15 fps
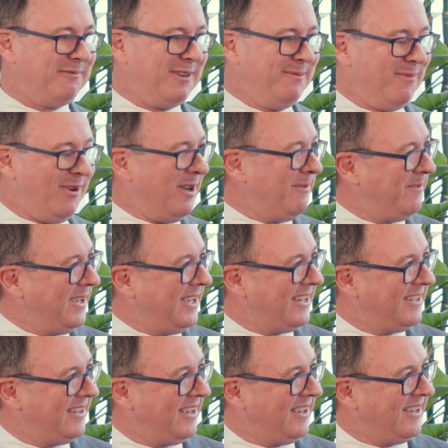We might be
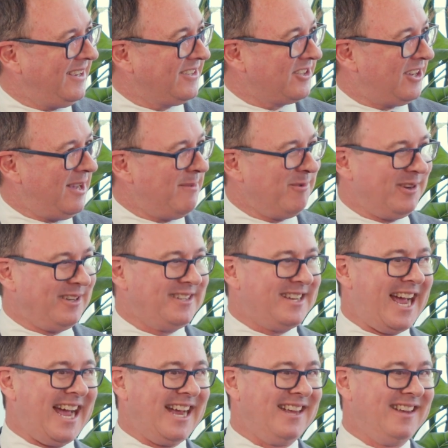under cyber
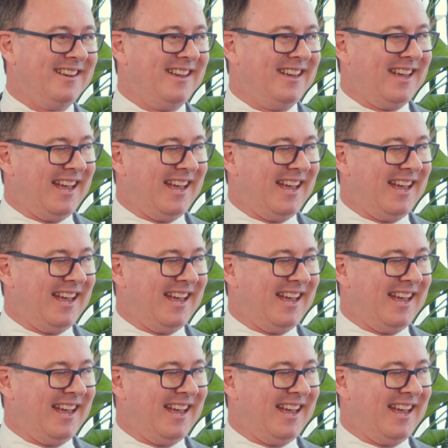attack.